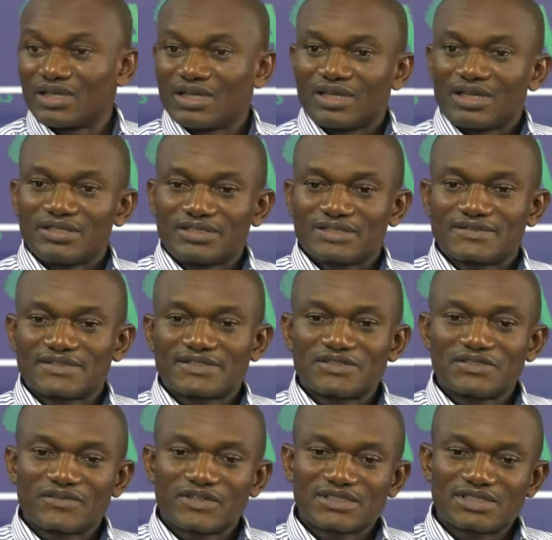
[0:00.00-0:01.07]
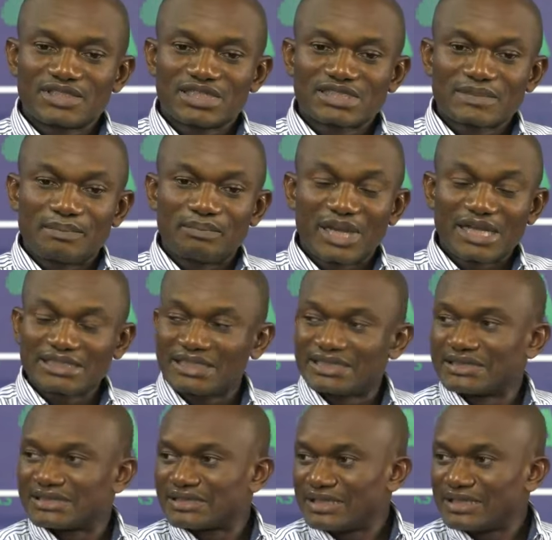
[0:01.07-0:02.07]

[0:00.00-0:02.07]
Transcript: Yes, this university has impacted